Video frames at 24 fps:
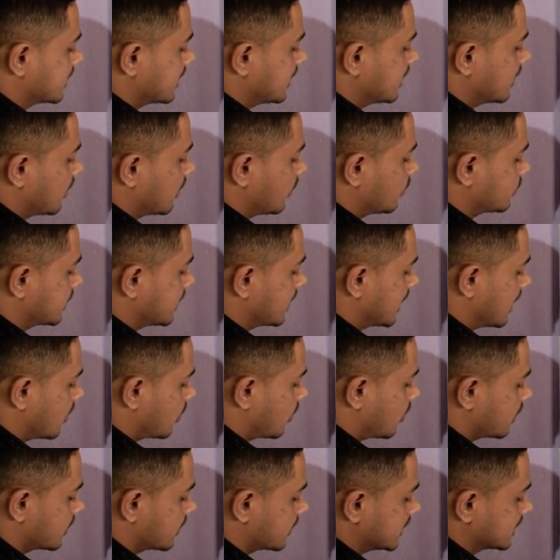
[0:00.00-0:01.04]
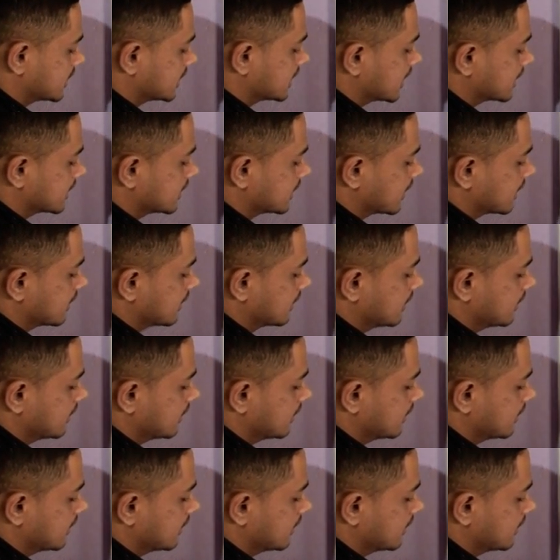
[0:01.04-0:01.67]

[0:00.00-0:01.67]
till now they have got this structure,